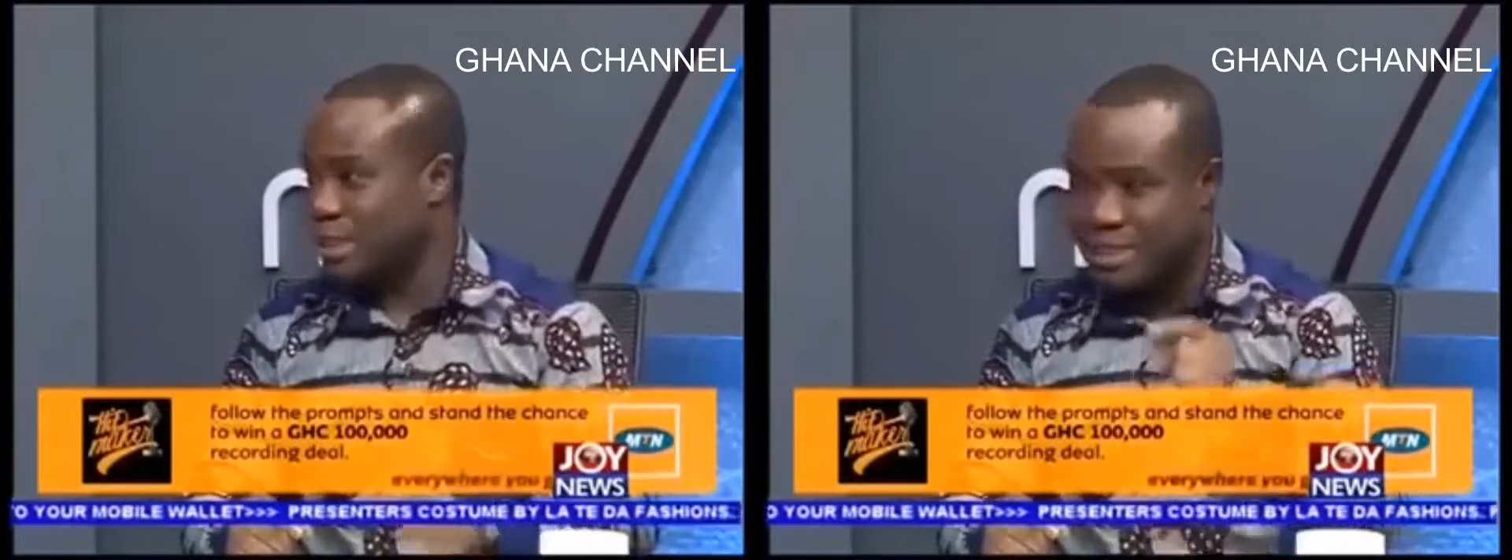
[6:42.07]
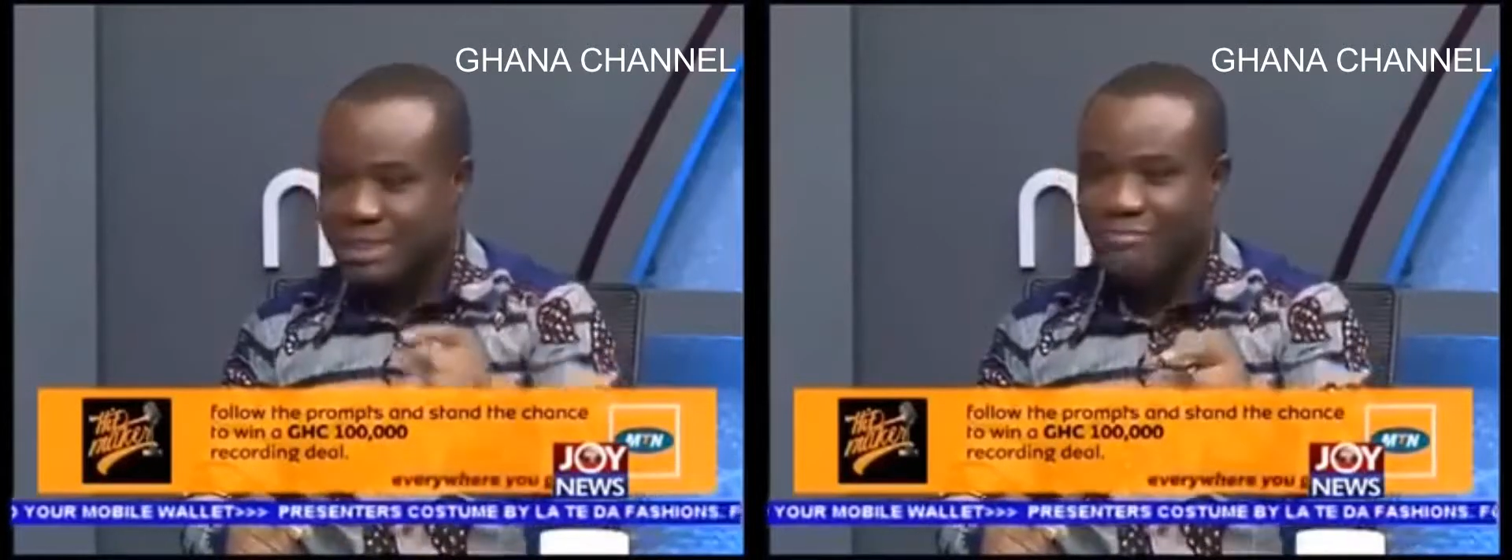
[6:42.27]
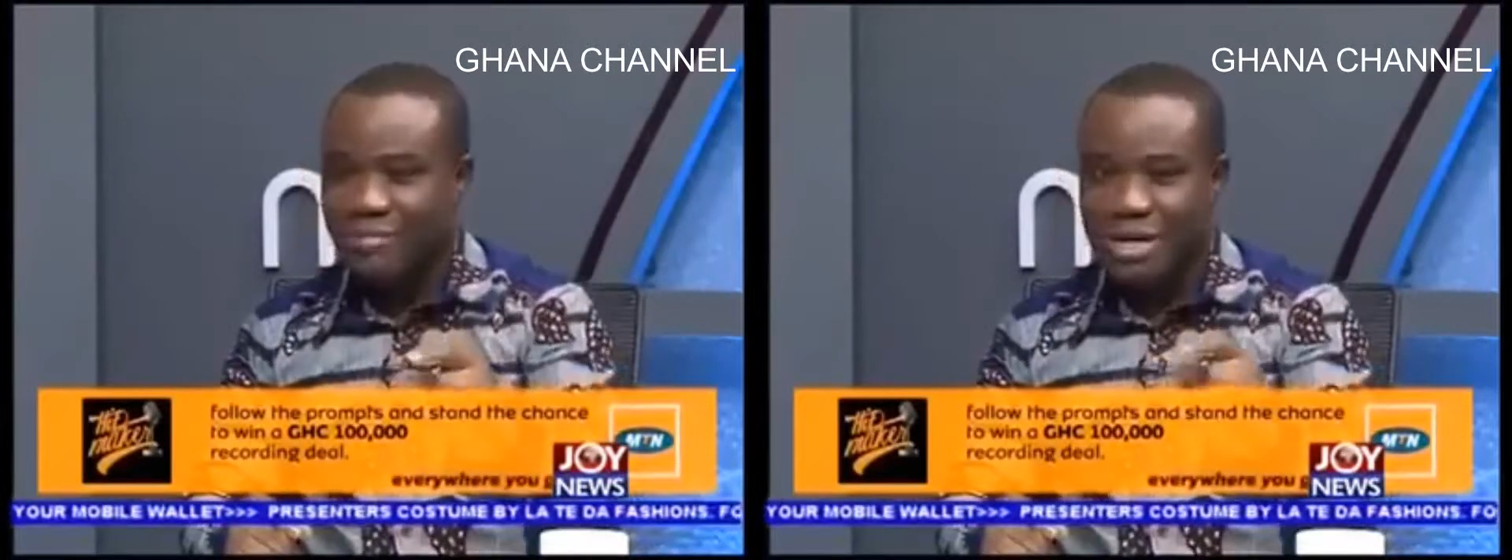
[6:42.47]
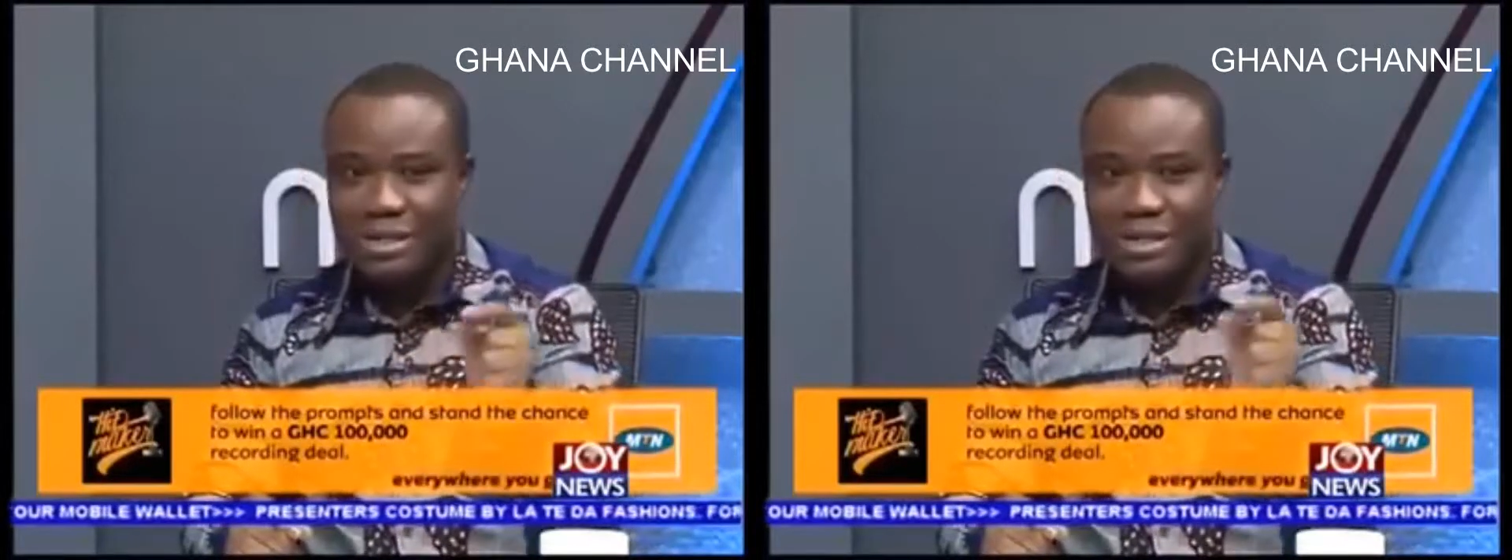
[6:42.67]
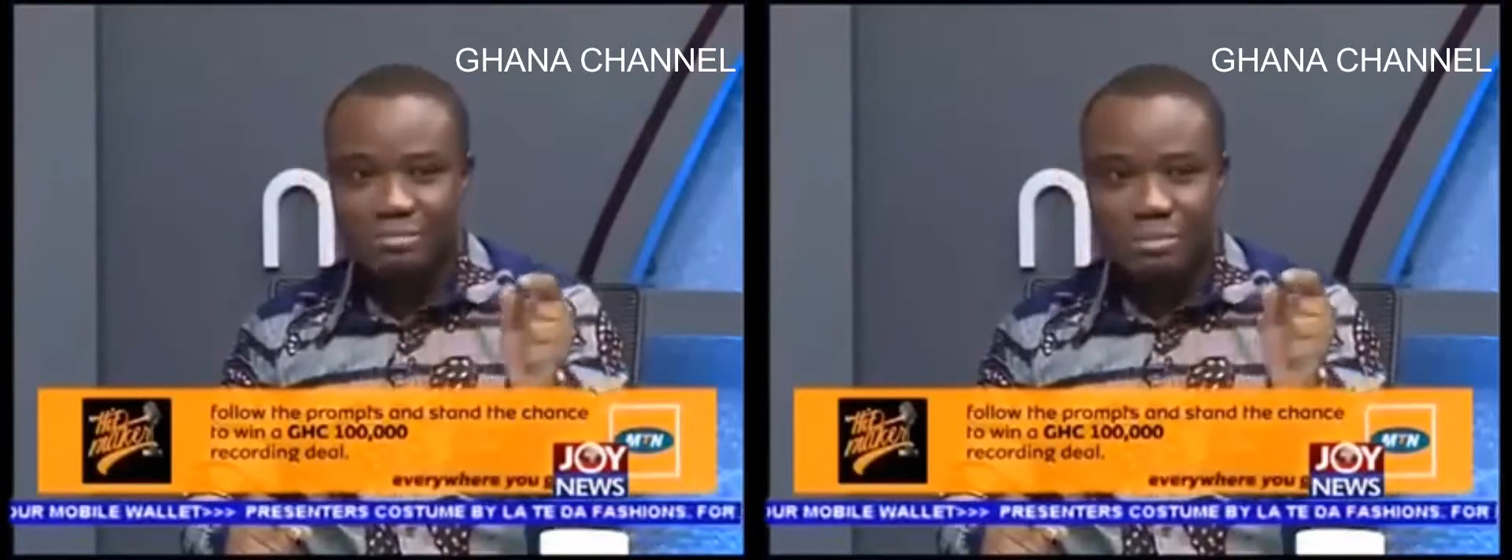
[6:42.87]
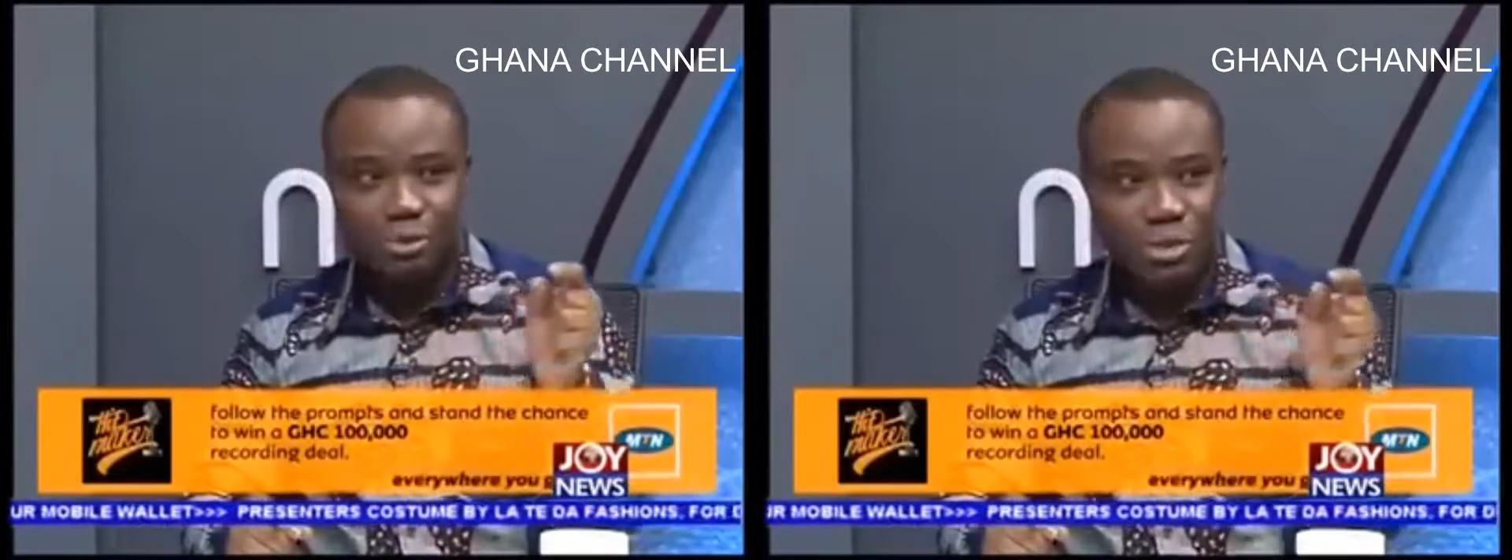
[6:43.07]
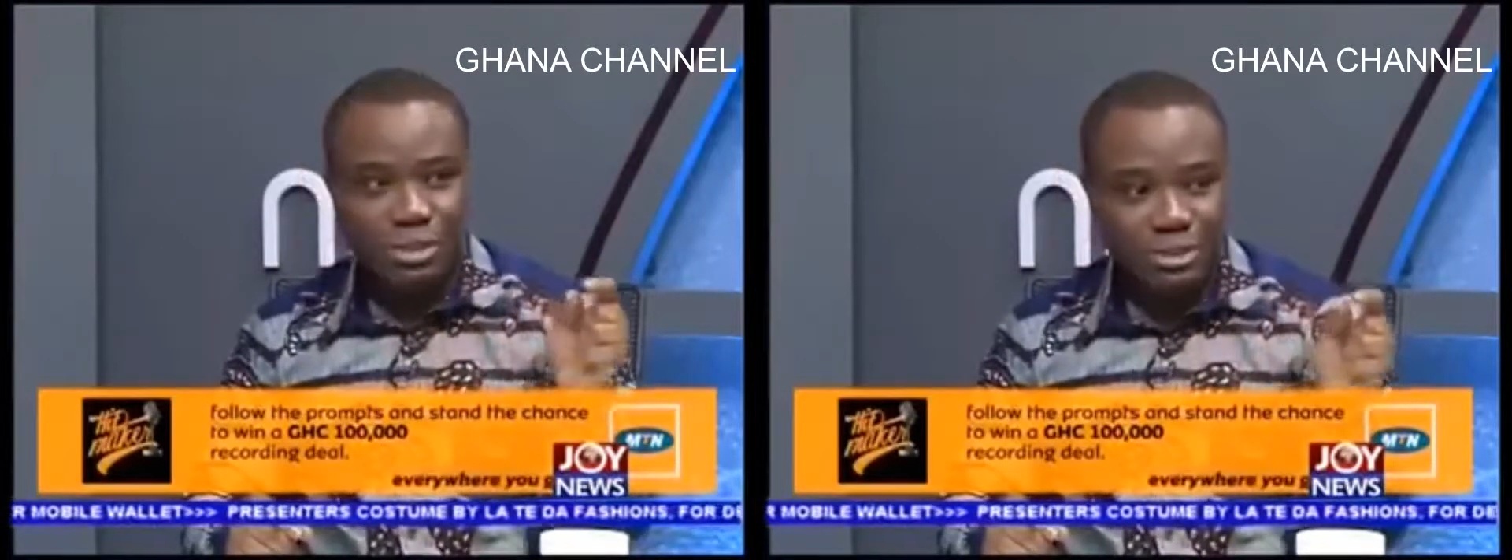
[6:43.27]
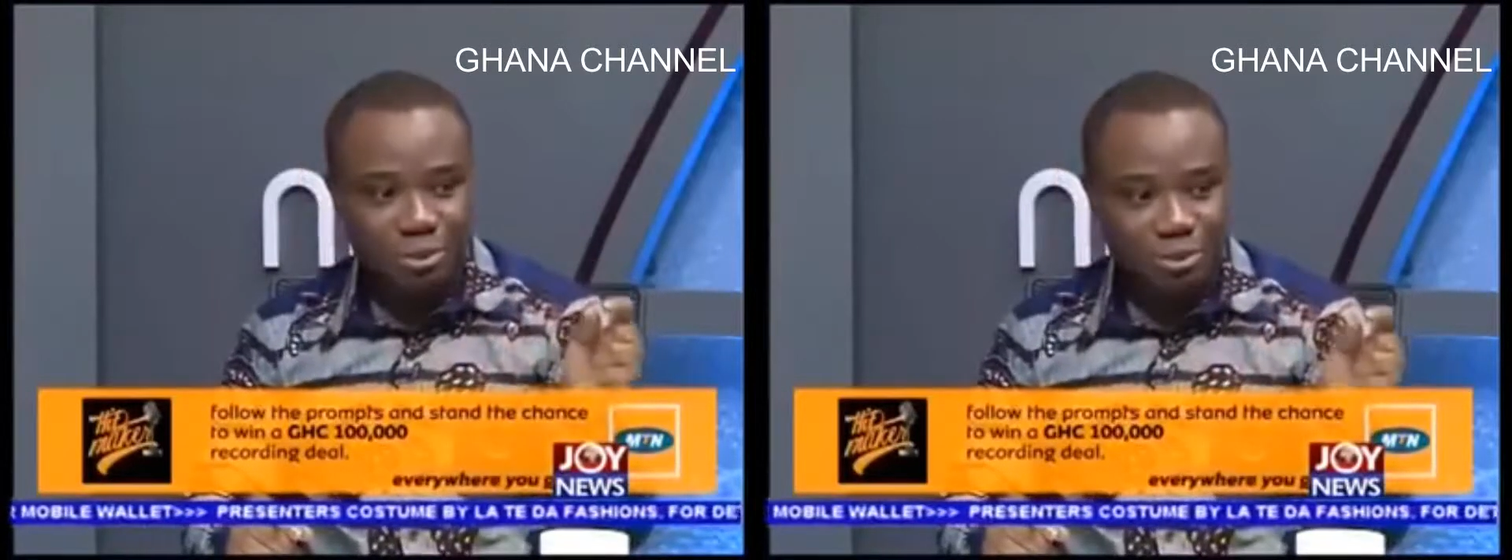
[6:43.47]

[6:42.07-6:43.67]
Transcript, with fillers: This government, between